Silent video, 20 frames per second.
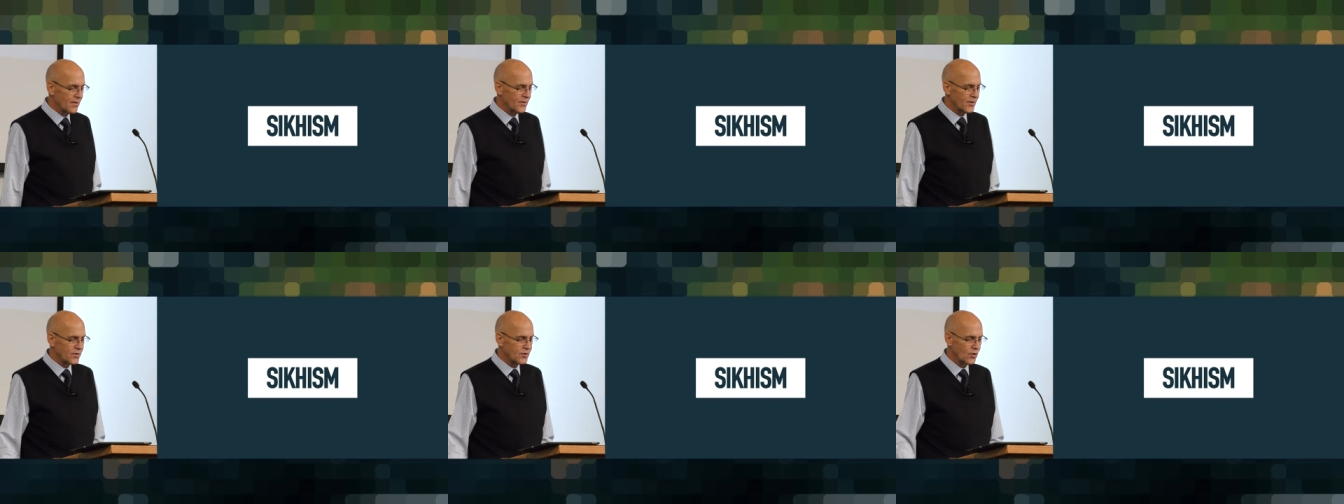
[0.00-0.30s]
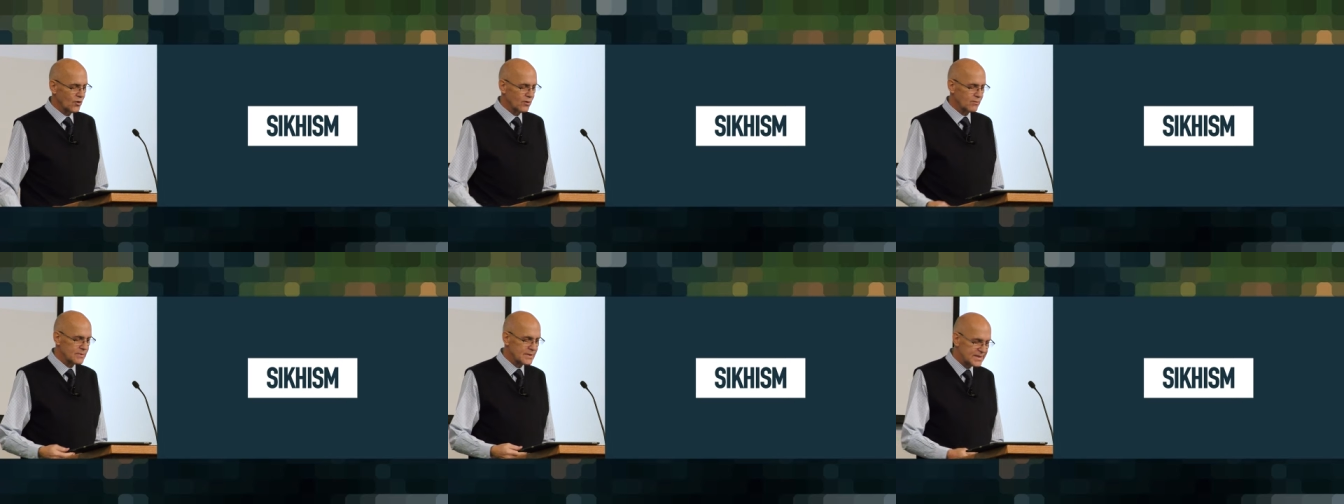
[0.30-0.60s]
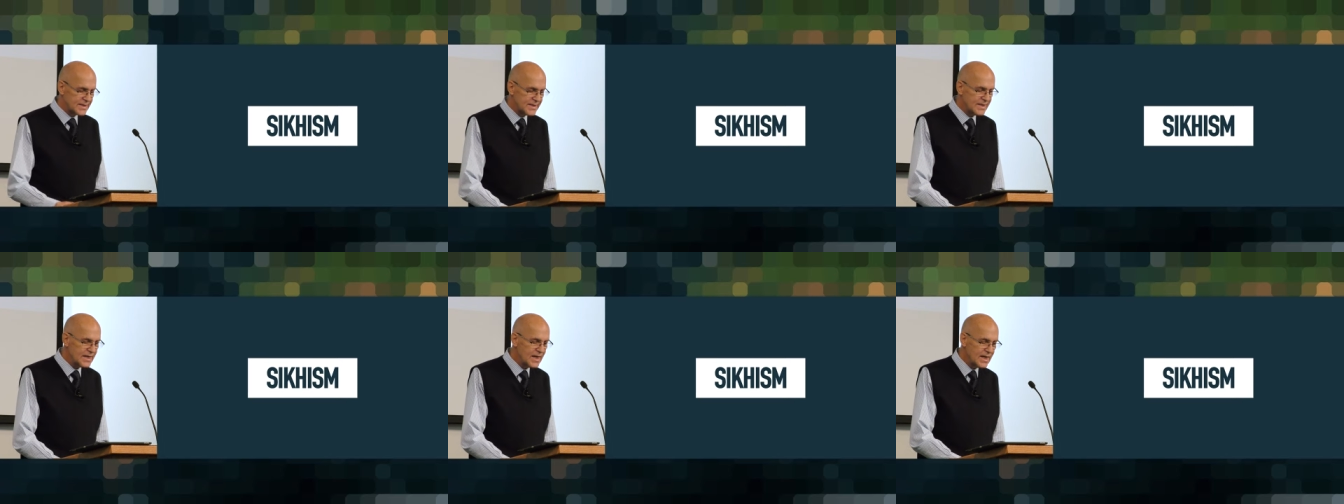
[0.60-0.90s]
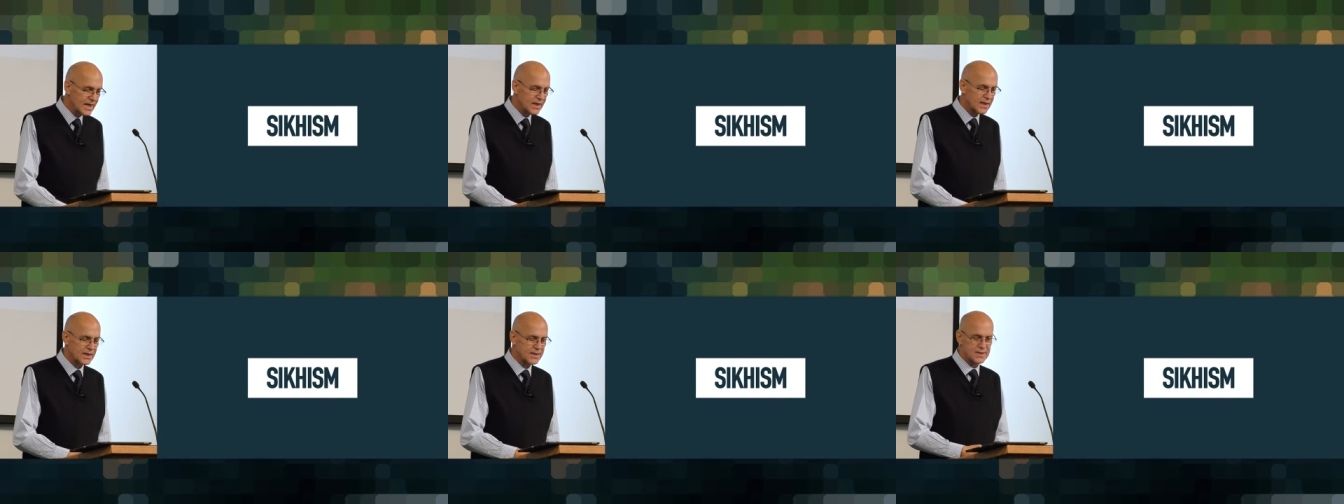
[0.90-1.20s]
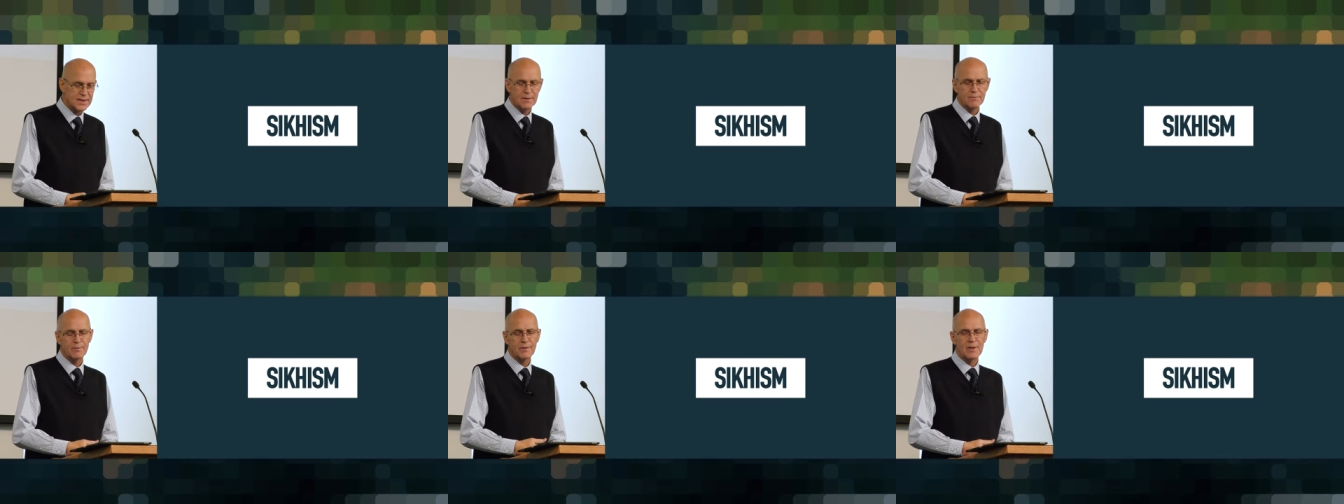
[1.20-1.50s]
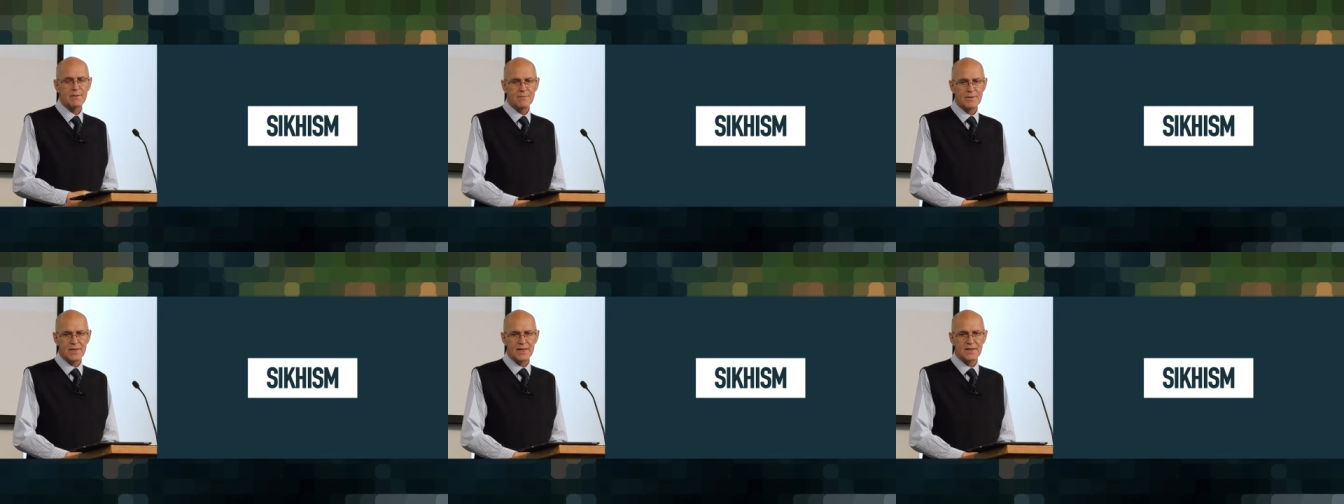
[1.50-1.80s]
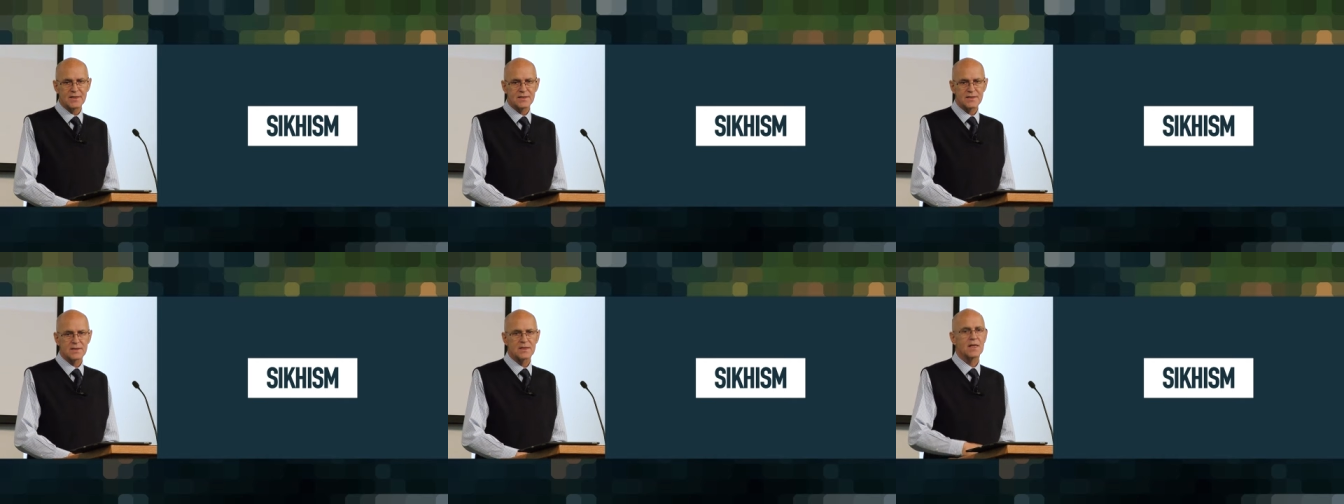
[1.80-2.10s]
the term Sikh simply
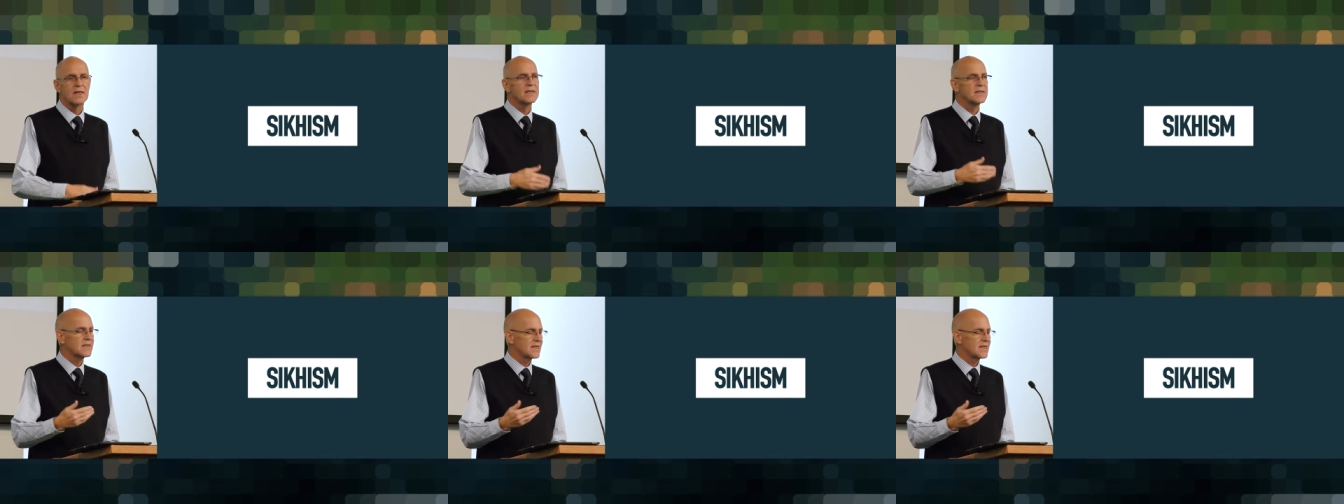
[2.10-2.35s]
means